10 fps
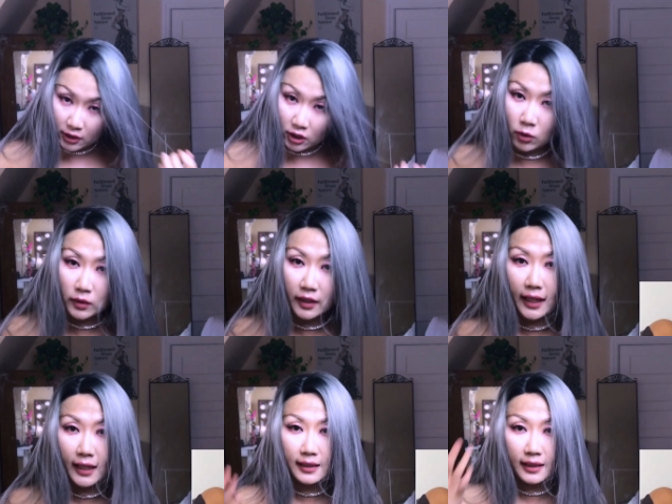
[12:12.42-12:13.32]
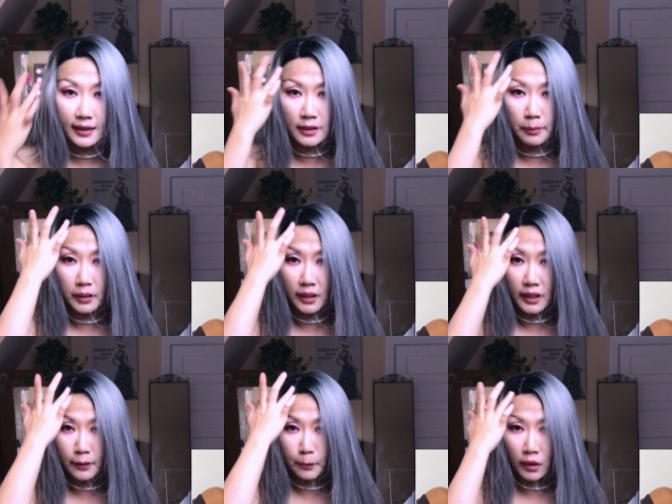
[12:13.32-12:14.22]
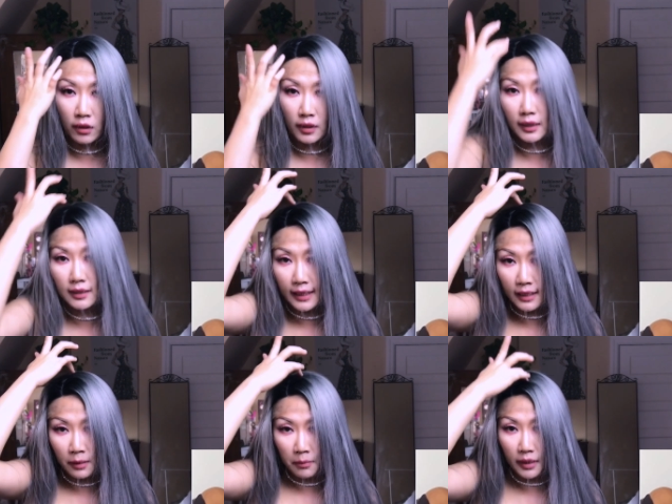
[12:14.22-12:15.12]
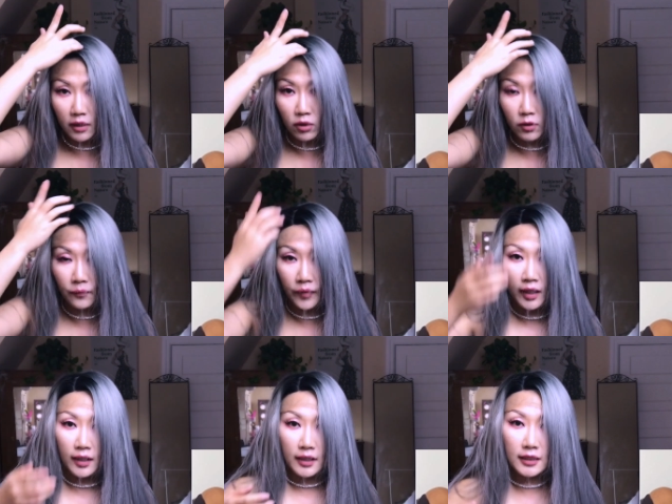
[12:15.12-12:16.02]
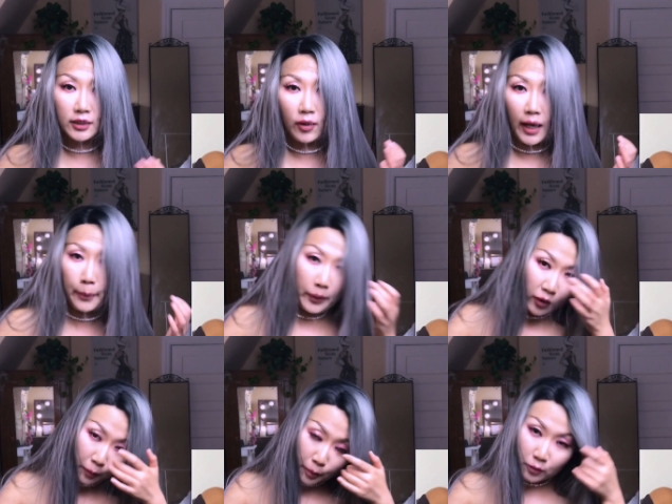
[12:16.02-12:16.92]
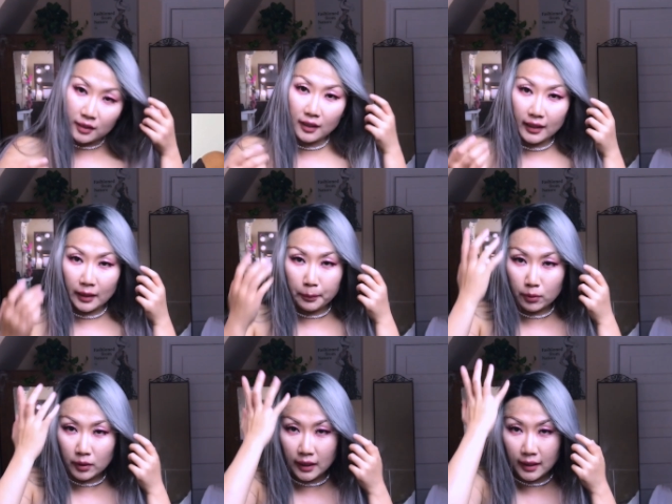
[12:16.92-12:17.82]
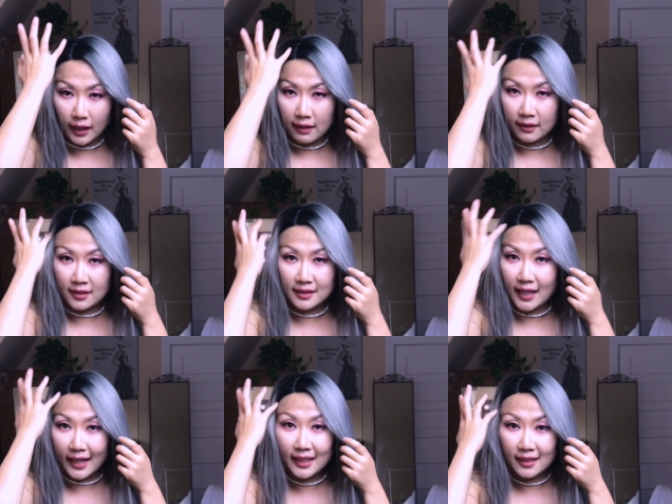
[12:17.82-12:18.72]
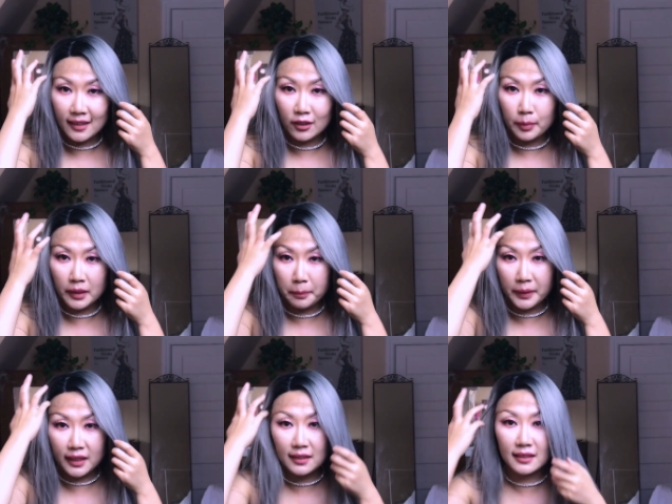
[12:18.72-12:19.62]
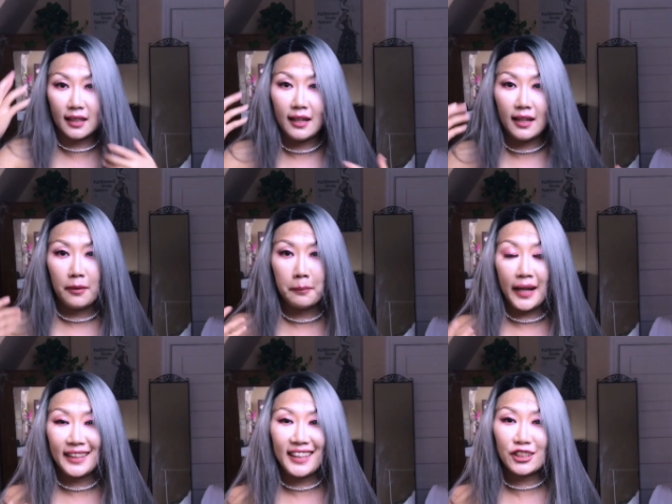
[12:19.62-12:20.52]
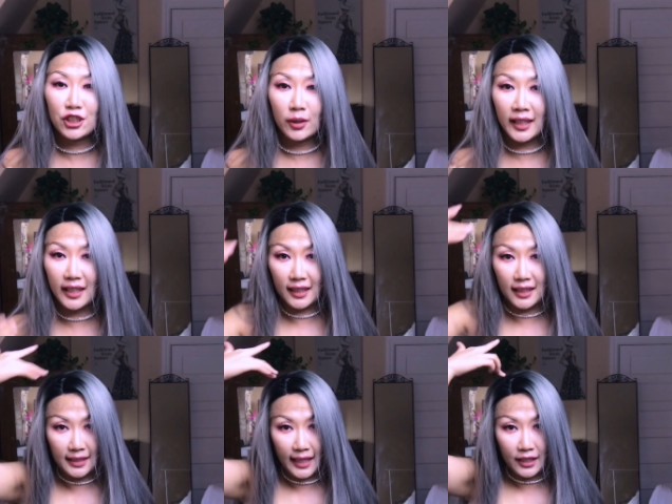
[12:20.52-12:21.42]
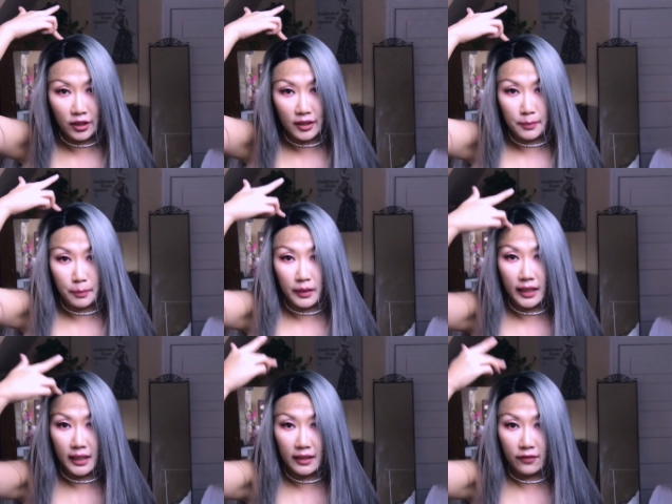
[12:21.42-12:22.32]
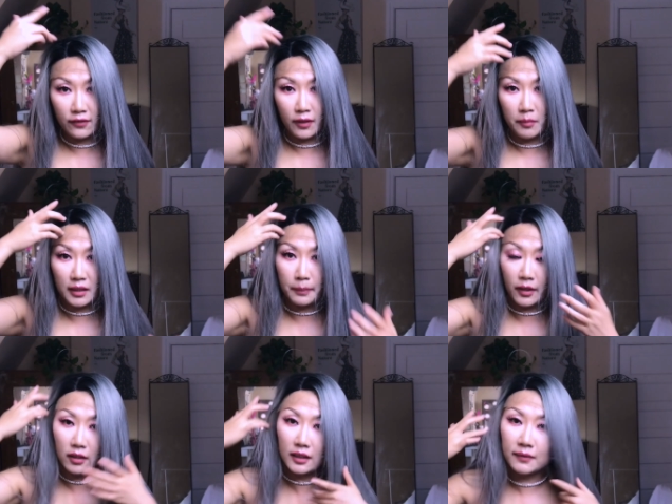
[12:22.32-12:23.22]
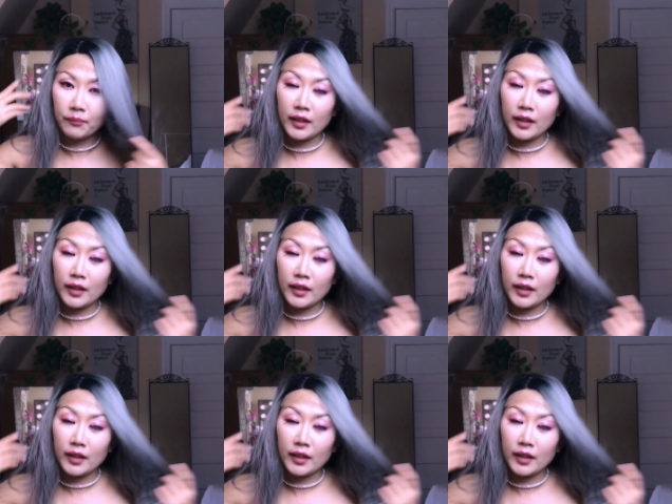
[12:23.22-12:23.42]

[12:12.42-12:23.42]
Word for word: shows that this split part is in the middle. So I purposely put it on the side a little bit because my natural hair is actually split from this part.